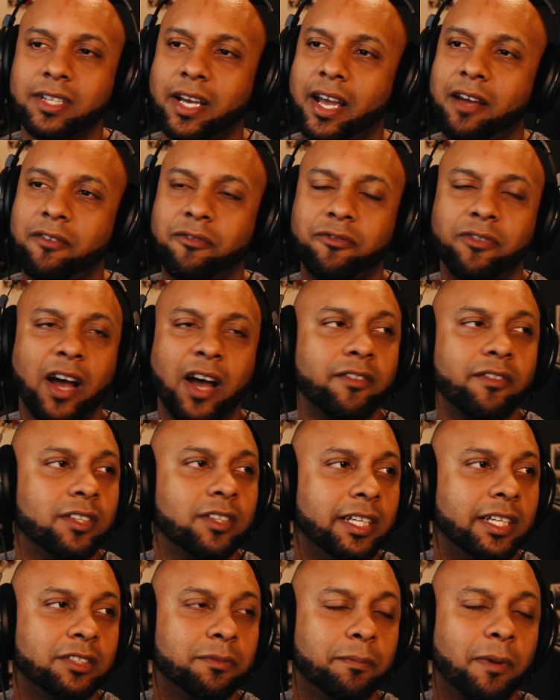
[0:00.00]
I had 5 or
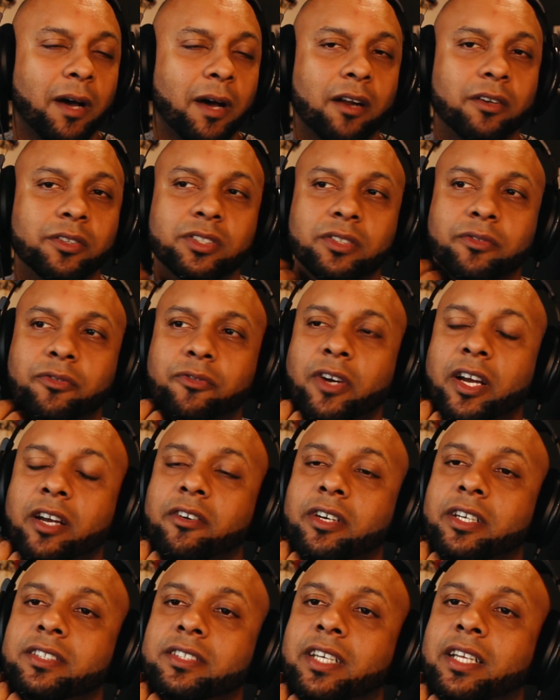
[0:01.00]
less bottles of
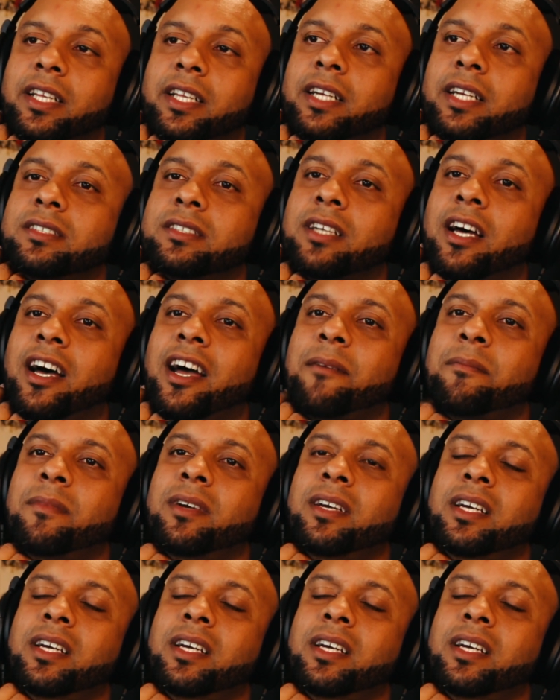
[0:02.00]
fragrance at that time,